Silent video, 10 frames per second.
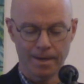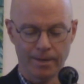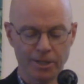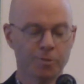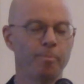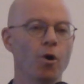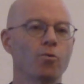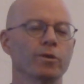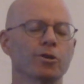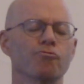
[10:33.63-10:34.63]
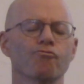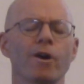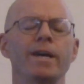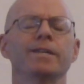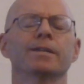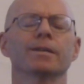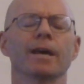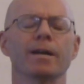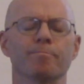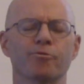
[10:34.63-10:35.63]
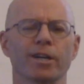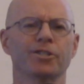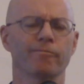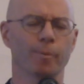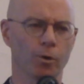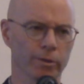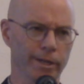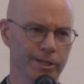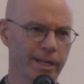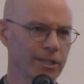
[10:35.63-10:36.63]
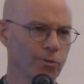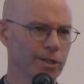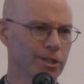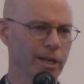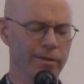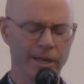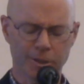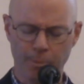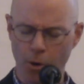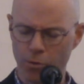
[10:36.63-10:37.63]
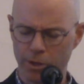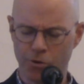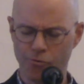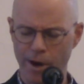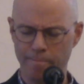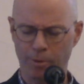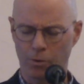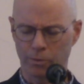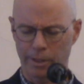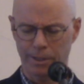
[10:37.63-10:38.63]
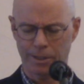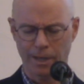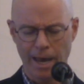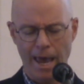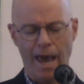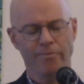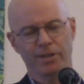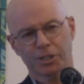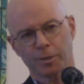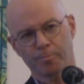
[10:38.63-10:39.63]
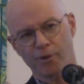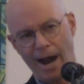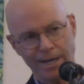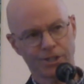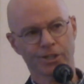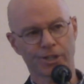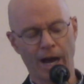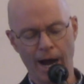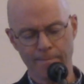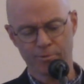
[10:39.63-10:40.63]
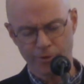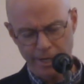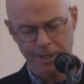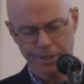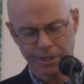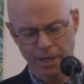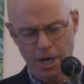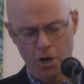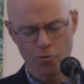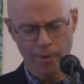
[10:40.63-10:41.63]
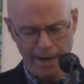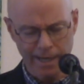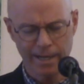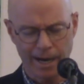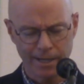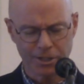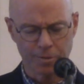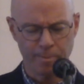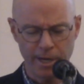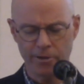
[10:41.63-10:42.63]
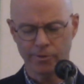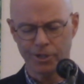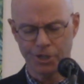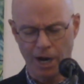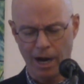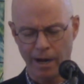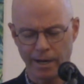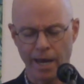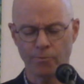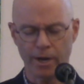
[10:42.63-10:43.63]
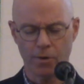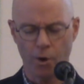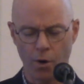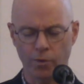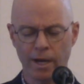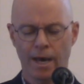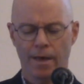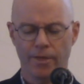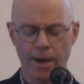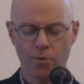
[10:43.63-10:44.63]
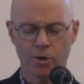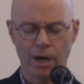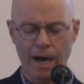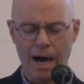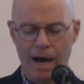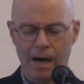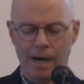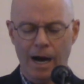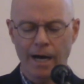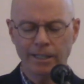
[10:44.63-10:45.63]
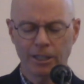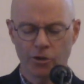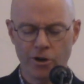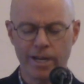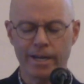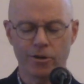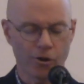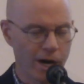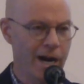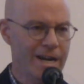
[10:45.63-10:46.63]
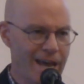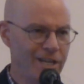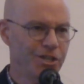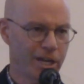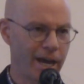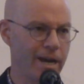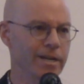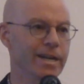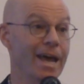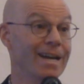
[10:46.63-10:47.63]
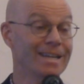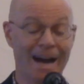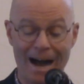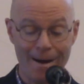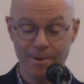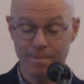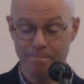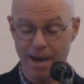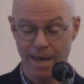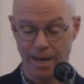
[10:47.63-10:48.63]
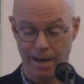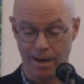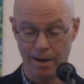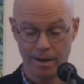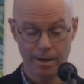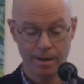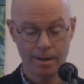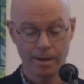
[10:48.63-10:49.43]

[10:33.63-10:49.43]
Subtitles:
they spoke with great and impressive boldness. That's what it said. They spoke with great boldness. And this surprises the high priest, who recognizes Peter and John. And we quote, they were unlearned or uneducated and common men.